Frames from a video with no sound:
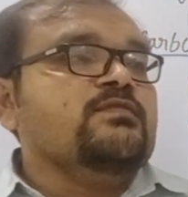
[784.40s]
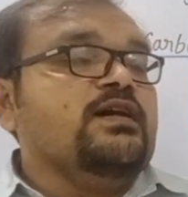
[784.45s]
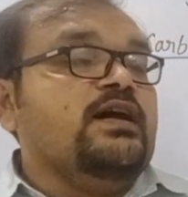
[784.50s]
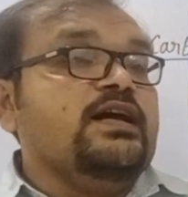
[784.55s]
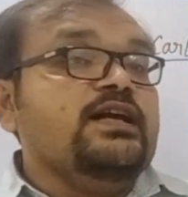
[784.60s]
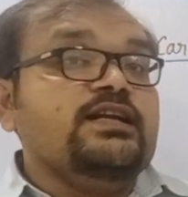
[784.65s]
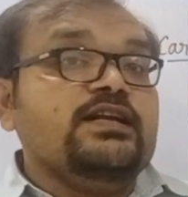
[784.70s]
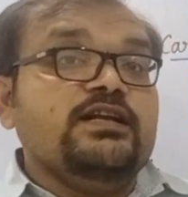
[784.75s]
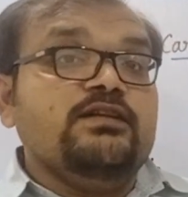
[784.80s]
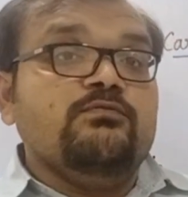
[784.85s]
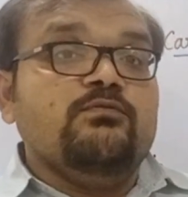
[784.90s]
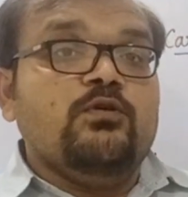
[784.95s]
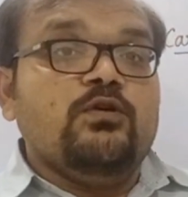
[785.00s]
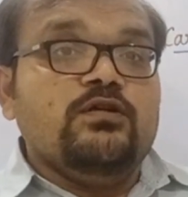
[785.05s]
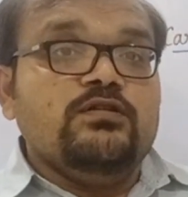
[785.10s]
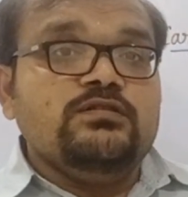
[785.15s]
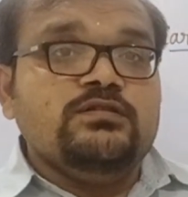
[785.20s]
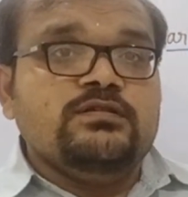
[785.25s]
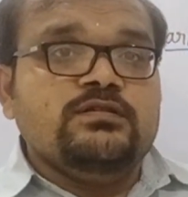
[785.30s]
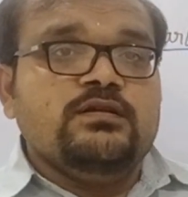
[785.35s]
it
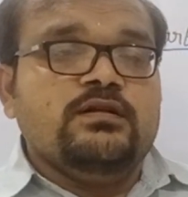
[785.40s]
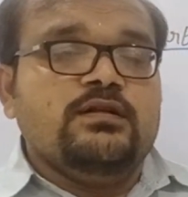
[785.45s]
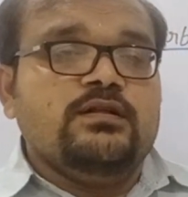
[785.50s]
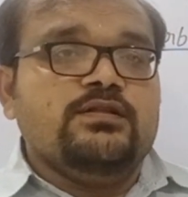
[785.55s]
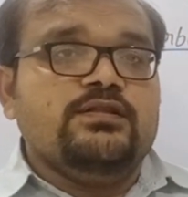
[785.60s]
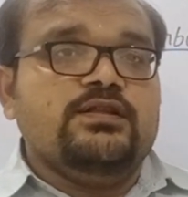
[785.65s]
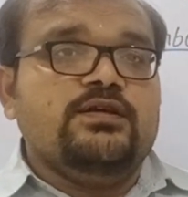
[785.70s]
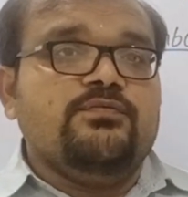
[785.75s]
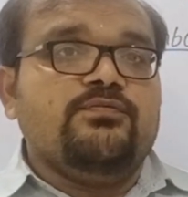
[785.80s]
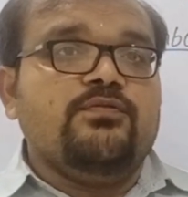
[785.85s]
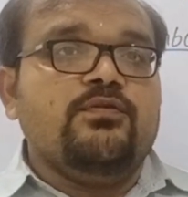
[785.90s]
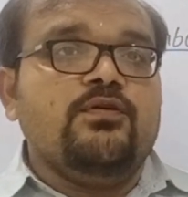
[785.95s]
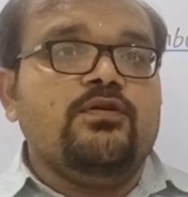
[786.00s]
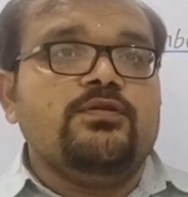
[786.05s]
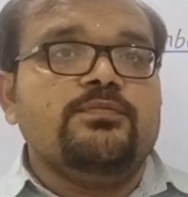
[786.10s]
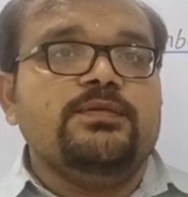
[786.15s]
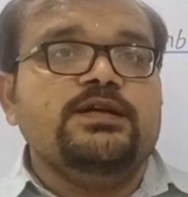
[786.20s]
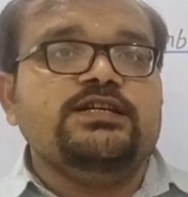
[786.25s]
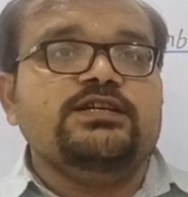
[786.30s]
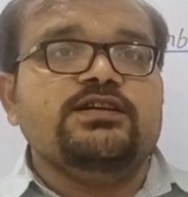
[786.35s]
involves the
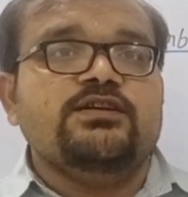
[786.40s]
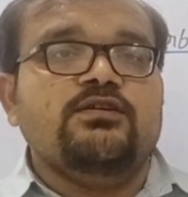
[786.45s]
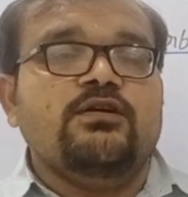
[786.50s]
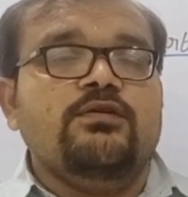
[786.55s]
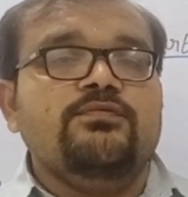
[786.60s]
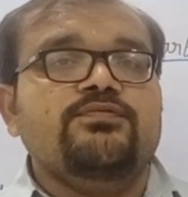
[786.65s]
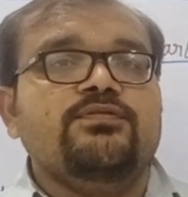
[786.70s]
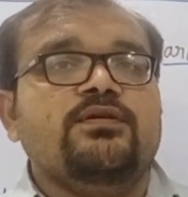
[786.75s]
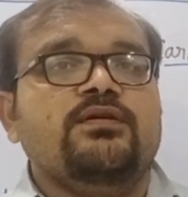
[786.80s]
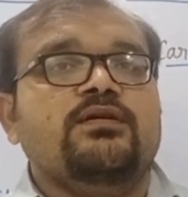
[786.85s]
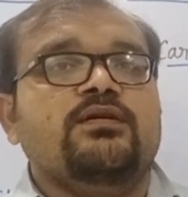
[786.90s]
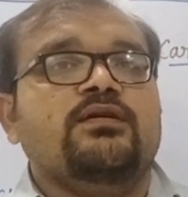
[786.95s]
formation of